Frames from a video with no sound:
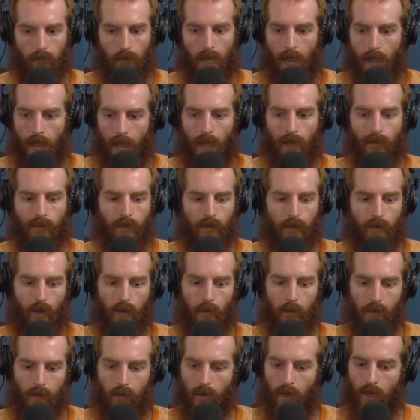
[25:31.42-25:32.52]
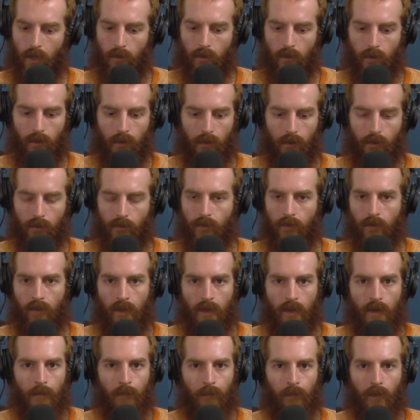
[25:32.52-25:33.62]
ask the tournament director. It's
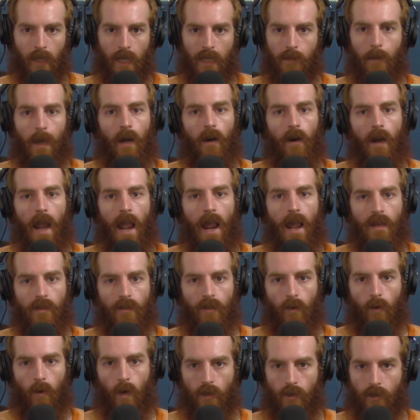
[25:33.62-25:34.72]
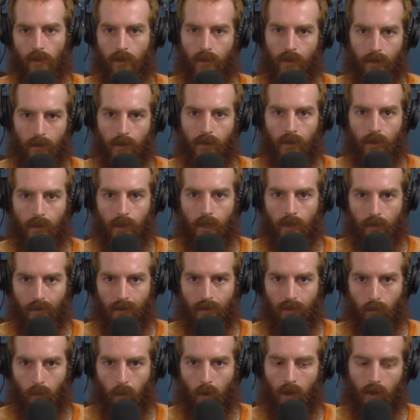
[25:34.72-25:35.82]
better to ask a question than to get
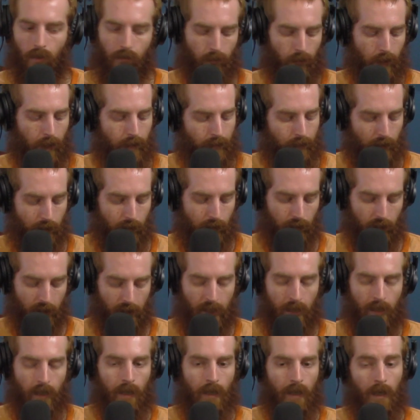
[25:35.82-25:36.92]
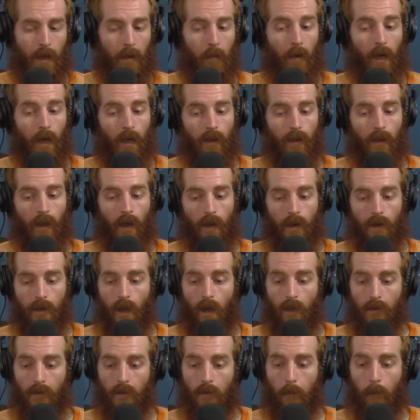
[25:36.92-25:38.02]
disqualified, essentially. But
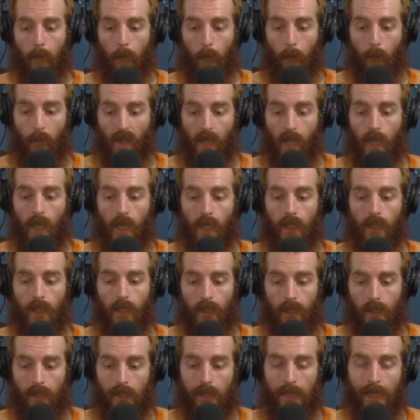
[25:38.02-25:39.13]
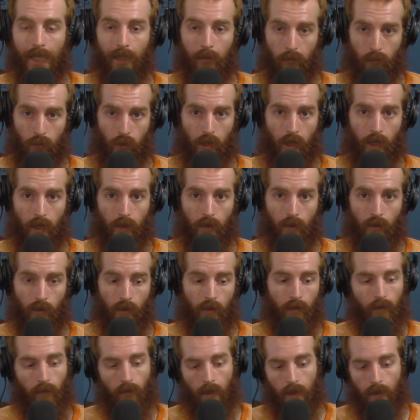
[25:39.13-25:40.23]
another big game
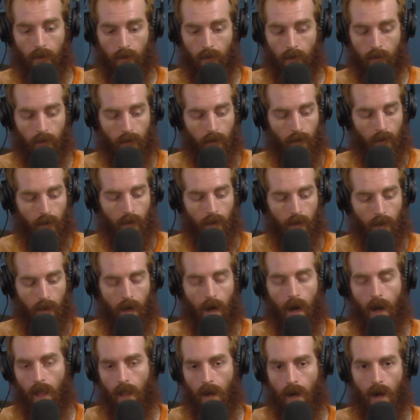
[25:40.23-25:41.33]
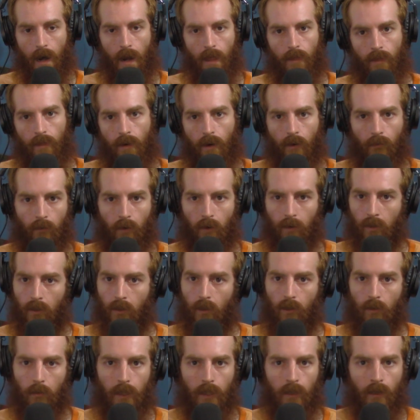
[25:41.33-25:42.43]
changer, and I there for a
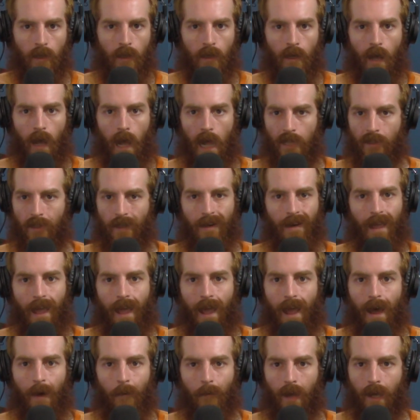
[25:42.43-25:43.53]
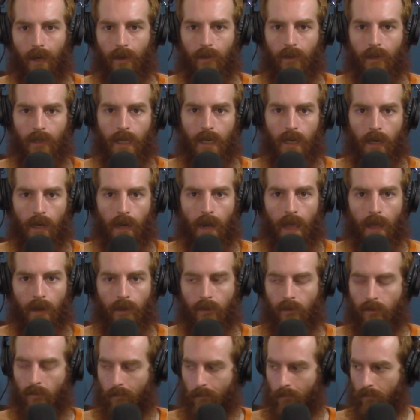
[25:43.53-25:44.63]
little bit, I thought, I'm not going to need a net.
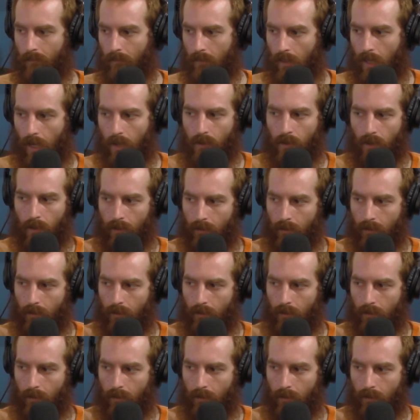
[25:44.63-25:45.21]
I